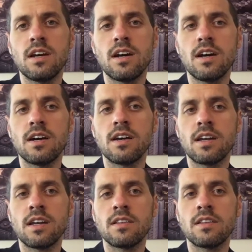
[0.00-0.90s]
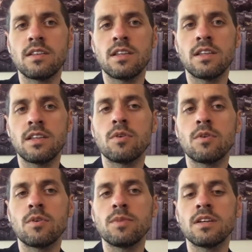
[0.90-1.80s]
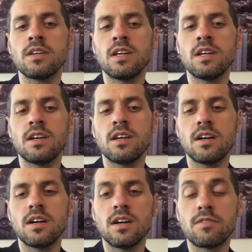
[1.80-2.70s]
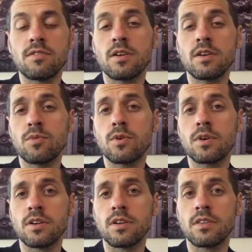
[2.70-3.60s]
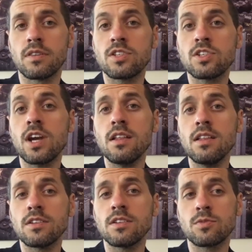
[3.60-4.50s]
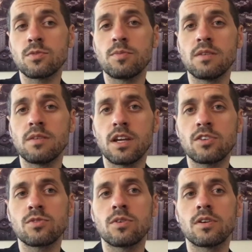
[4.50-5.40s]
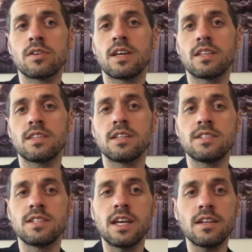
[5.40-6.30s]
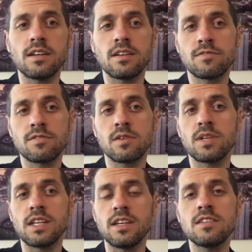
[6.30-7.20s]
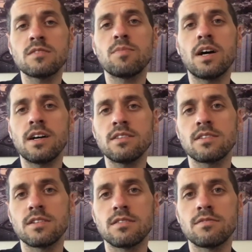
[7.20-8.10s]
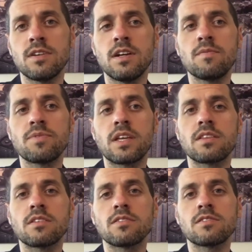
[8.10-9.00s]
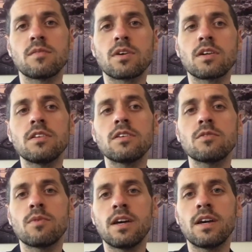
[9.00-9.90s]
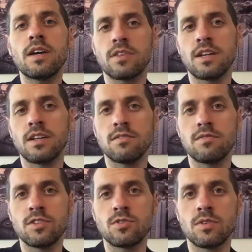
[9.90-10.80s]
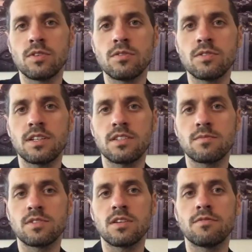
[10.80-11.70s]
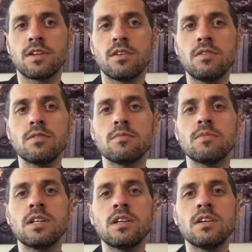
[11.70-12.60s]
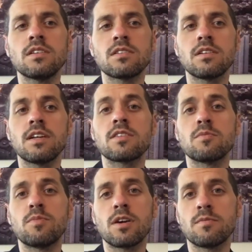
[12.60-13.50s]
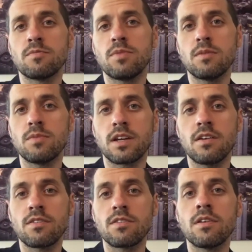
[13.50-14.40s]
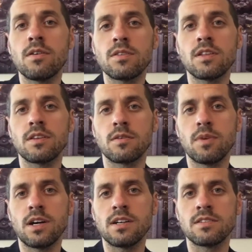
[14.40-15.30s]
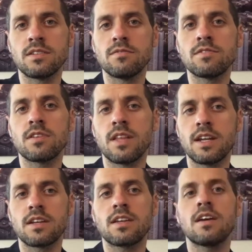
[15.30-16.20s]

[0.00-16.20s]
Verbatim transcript: uh, and and they will be uh, very important. The challenge will be to make sure that the data, if somebody is positive, that there's some clear way for that individual who tests themselves at home to let the Department of Public Health know that they're positive, so that it